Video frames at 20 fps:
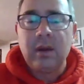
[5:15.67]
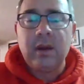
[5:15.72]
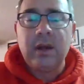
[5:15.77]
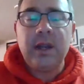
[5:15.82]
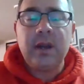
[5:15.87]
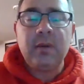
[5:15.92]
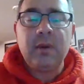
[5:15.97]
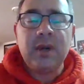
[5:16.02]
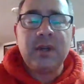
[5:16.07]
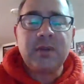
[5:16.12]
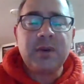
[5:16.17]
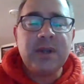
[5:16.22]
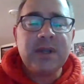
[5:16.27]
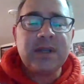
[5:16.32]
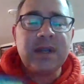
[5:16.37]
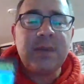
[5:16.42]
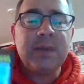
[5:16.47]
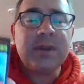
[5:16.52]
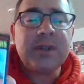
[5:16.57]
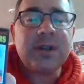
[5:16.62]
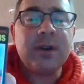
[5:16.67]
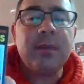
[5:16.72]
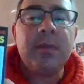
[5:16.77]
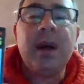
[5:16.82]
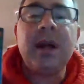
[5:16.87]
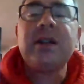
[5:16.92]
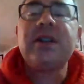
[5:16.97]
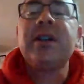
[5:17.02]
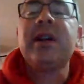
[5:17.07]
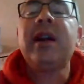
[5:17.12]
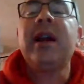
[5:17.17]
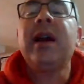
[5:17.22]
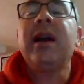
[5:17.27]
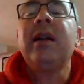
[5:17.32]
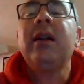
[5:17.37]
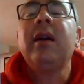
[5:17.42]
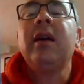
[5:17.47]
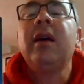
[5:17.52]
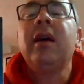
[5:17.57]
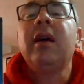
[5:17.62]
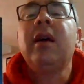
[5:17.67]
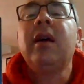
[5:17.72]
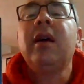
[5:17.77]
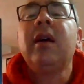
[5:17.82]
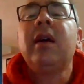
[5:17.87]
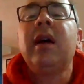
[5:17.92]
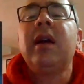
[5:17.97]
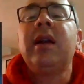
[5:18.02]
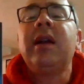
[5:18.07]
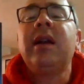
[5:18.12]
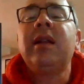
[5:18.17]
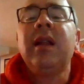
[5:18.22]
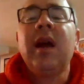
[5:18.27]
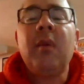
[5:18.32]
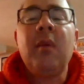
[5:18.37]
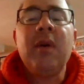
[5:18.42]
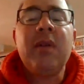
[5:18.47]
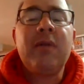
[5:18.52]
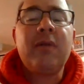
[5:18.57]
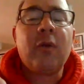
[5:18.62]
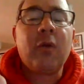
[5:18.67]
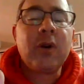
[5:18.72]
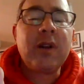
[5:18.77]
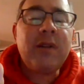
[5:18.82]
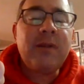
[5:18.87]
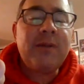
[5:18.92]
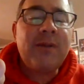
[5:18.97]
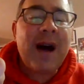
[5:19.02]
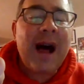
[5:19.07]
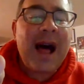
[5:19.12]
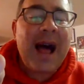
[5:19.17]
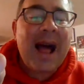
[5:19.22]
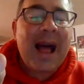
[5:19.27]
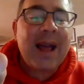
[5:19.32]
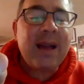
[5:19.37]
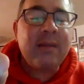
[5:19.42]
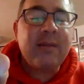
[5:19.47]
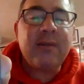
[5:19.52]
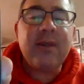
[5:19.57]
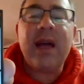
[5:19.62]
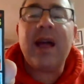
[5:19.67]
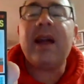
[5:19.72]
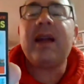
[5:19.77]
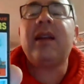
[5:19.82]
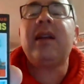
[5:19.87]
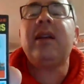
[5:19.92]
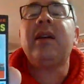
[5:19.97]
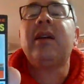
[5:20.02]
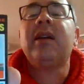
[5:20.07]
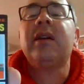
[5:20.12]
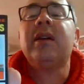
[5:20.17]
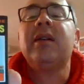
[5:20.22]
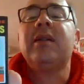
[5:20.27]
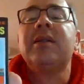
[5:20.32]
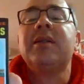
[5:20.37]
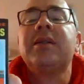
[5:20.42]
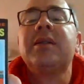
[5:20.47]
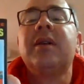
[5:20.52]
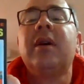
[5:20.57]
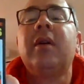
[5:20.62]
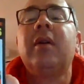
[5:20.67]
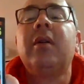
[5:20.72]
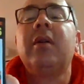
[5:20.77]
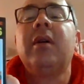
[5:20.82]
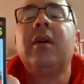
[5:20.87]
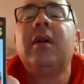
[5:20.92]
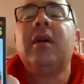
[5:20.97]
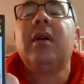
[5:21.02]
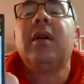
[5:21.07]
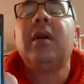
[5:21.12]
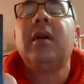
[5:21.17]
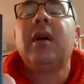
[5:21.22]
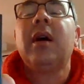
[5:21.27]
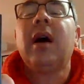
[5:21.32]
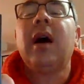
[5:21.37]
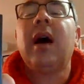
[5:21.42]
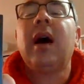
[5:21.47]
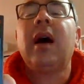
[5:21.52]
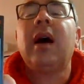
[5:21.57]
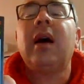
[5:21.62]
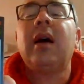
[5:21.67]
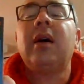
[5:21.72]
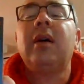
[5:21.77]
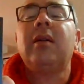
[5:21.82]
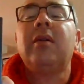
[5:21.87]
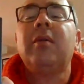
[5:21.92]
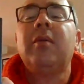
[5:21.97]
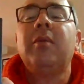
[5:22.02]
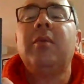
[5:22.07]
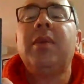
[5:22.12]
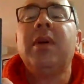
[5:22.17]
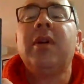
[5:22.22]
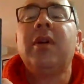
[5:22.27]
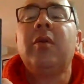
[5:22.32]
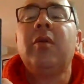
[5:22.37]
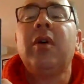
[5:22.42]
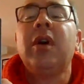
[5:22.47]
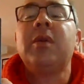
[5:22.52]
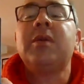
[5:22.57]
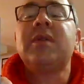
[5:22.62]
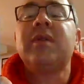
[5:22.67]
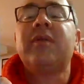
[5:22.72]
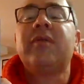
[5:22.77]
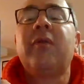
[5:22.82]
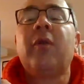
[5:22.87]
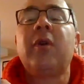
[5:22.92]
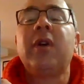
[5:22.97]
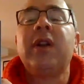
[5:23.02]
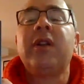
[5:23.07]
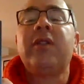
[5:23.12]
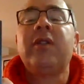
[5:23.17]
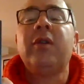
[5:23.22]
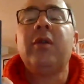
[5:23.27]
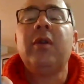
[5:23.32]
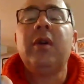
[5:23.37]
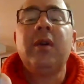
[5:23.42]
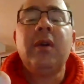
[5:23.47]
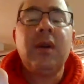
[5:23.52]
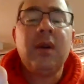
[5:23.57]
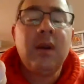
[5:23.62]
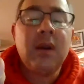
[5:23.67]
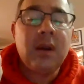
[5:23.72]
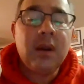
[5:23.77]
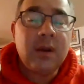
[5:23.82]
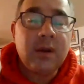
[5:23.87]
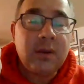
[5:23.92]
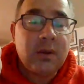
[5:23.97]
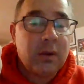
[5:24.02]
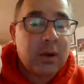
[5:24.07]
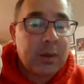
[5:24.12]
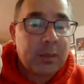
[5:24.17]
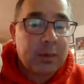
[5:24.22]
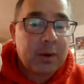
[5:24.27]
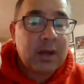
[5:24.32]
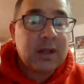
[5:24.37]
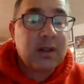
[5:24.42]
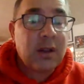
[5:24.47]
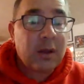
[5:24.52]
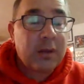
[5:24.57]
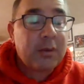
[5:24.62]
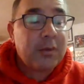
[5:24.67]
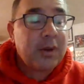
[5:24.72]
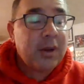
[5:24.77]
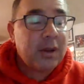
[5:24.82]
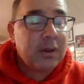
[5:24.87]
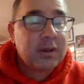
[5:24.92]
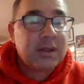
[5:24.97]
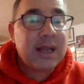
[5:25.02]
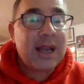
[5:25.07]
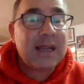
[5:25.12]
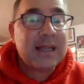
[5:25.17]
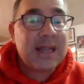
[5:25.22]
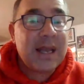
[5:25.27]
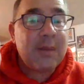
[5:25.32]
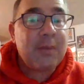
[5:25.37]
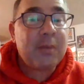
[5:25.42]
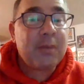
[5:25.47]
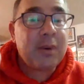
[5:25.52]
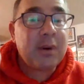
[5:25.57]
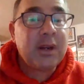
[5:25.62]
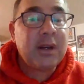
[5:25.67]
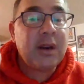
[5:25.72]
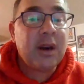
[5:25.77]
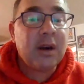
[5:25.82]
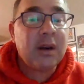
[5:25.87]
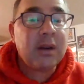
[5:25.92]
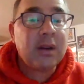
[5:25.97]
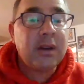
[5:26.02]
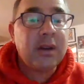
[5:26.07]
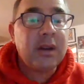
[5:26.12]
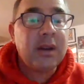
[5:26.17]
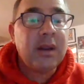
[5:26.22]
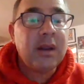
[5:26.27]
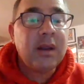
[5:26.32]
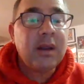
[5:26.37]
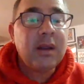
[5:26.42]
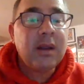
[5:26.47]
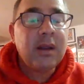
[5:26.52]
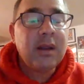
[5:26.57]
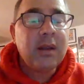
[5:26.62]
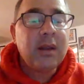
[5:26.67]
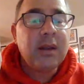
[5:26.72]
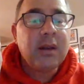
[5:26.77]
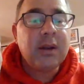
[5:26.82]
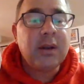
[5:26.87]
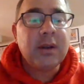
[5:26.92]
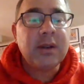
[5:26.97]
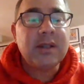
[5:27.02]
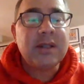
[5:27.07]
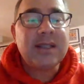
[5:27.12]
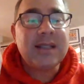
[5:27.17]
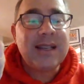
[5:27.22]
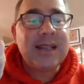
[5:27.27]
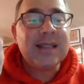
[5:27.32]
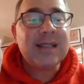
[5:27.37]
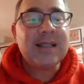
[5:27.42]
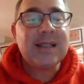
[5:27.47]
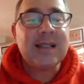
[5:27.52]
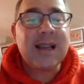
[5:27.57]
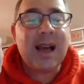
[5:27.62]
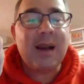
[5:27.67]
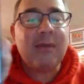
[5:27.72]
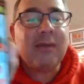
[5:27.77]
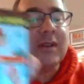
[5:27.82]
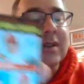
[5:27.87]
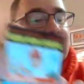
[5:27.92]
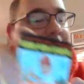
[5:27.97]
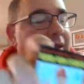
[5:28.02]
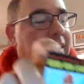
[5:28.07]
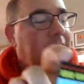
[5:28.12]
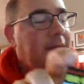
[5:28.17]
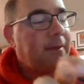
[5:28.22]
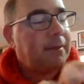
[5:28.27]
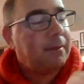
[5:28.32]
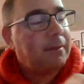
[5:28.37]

in which we see Mr. Bench again and he led with 45 that year. So uh, Billy Williams at 42 and Tony Perez, all three of those guys had pretty darn good, good seasons, obviously.